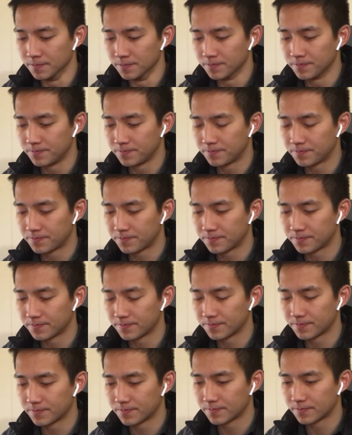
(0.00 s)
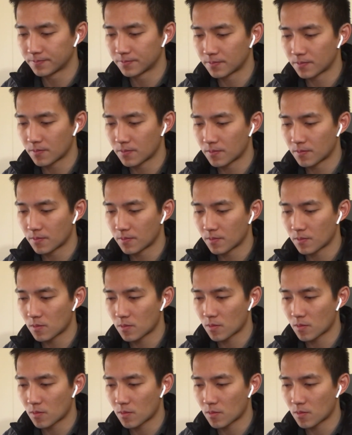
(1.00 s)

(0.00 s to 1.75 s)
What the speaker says: Nothing is said.